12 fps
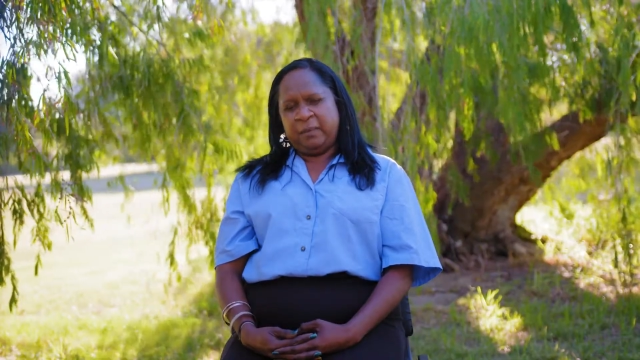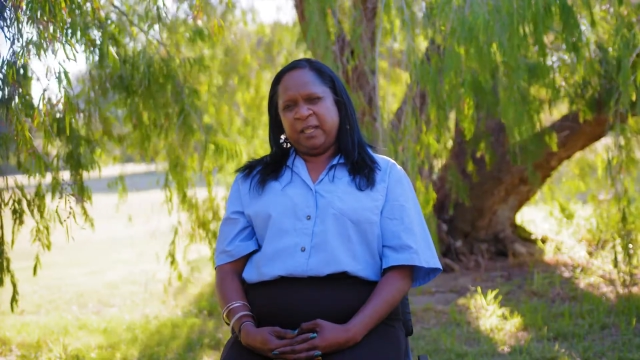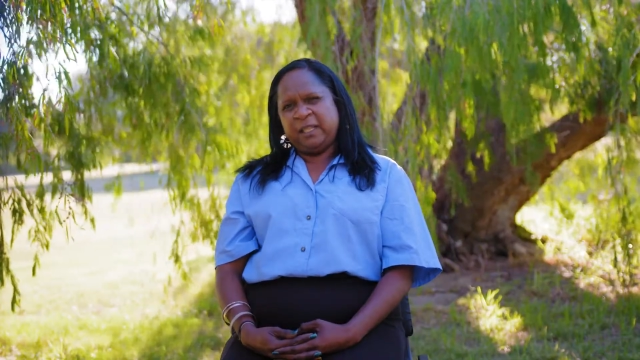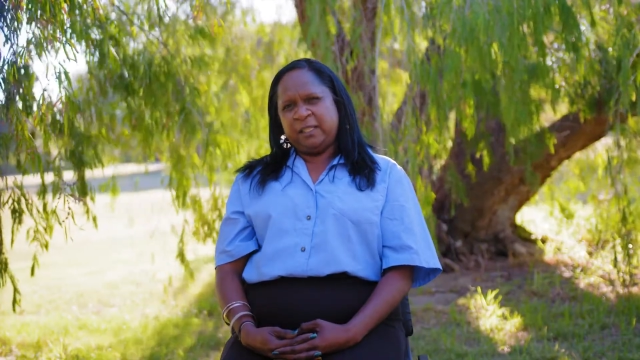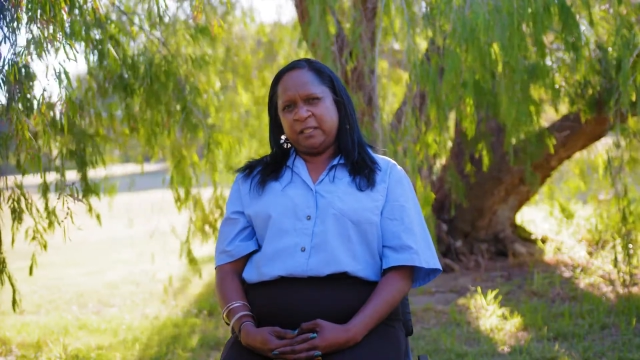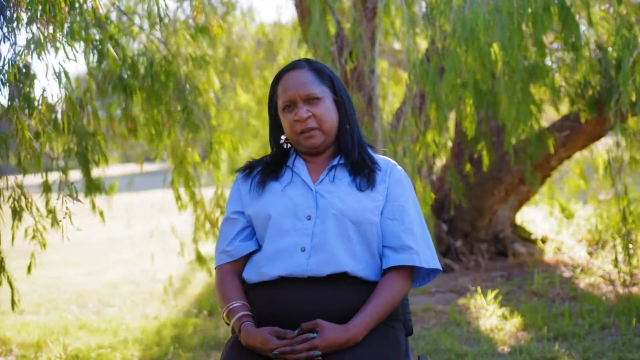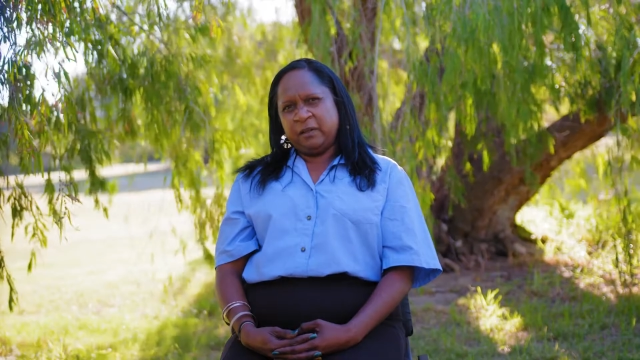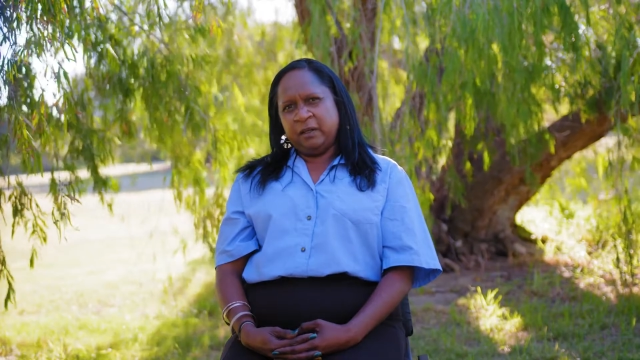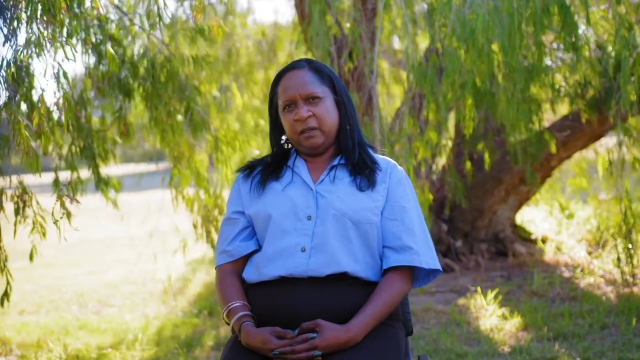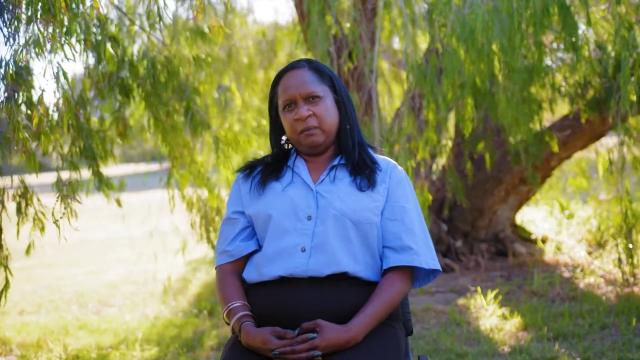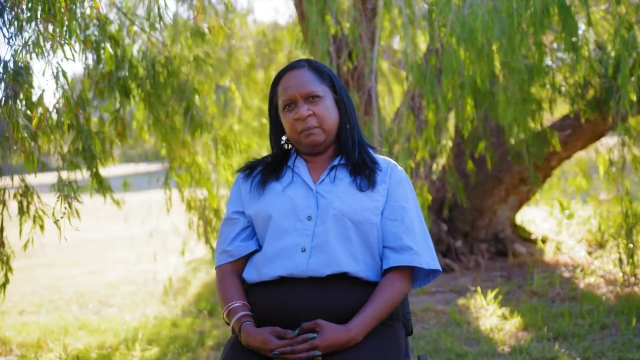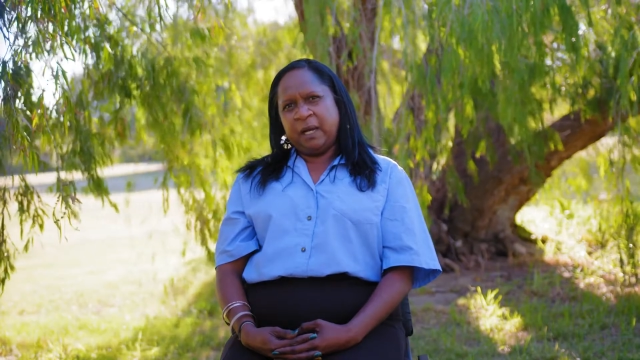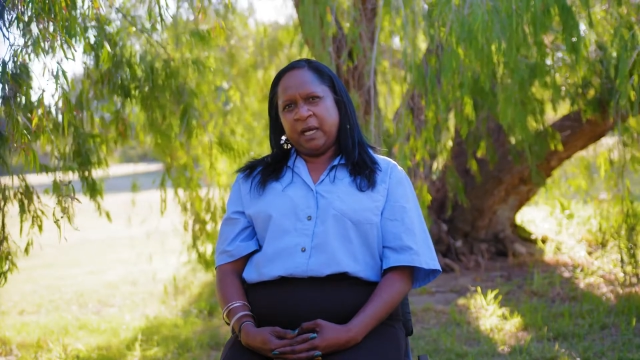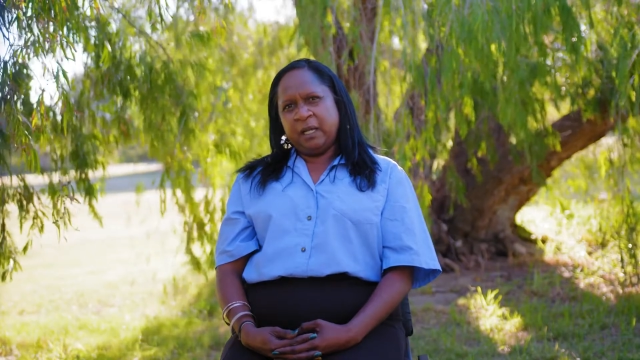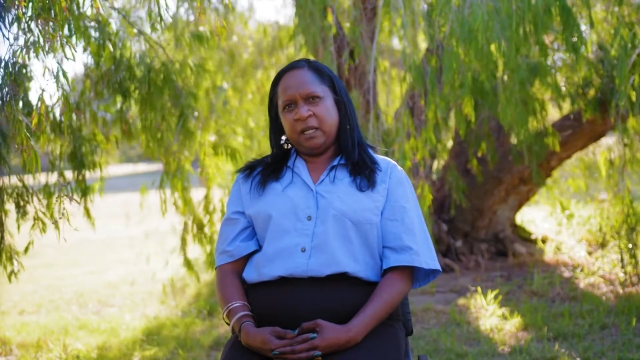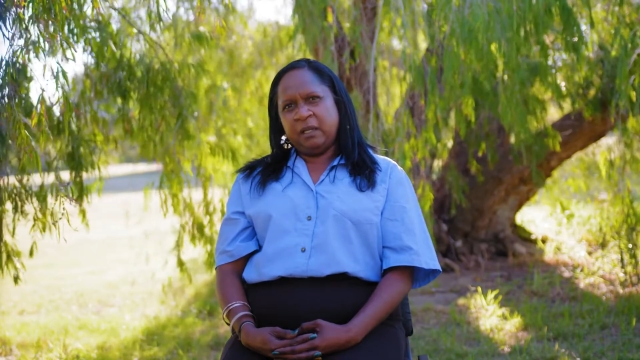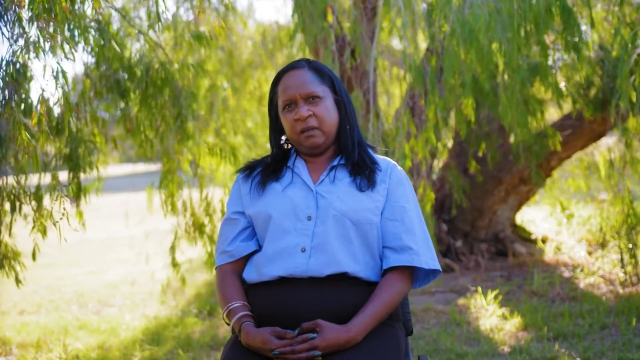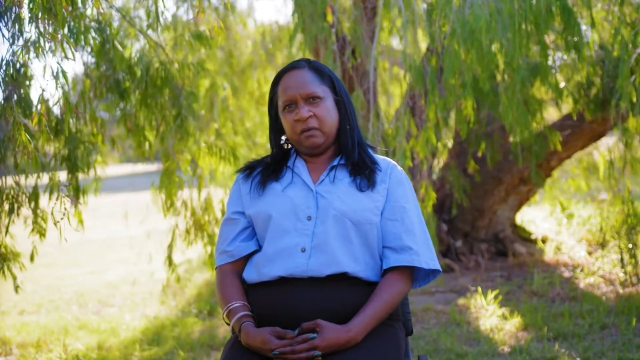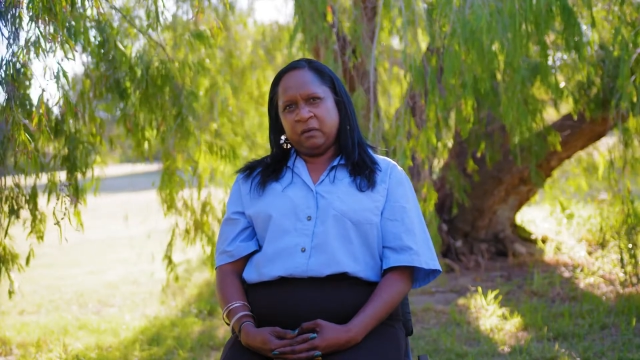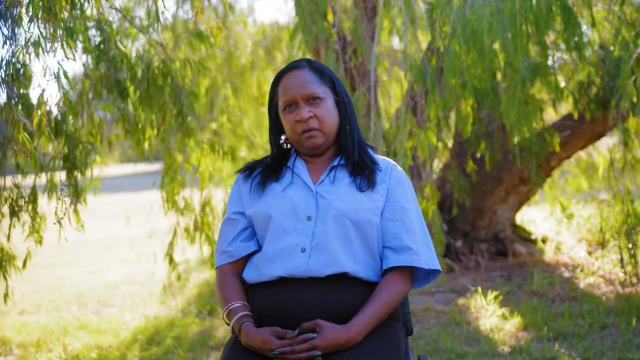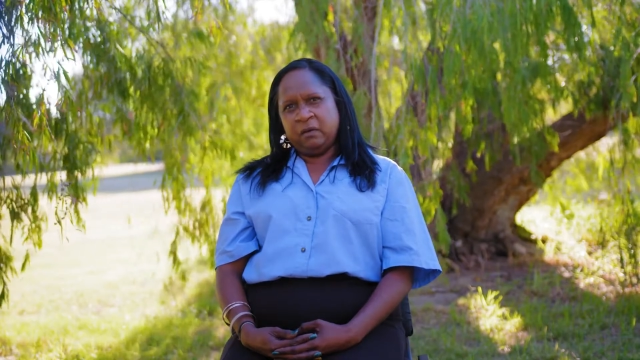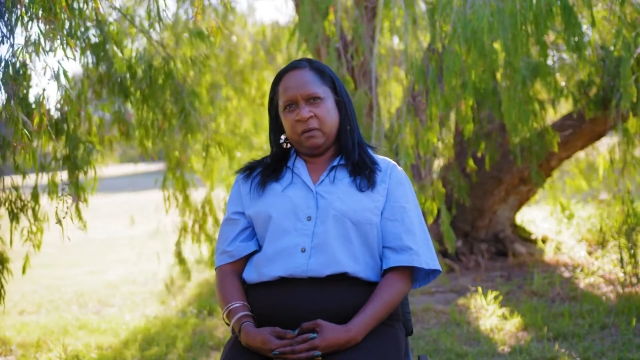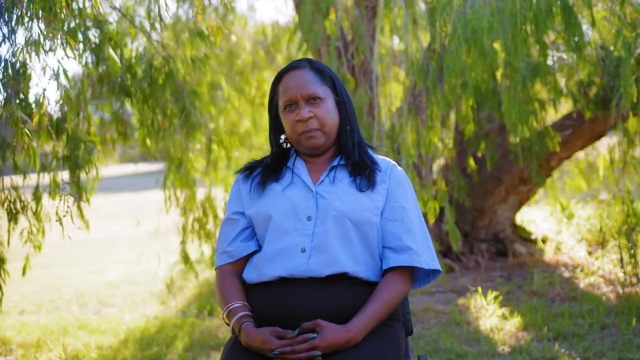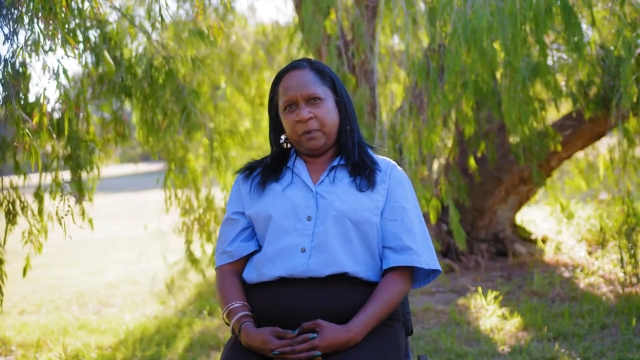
political party or a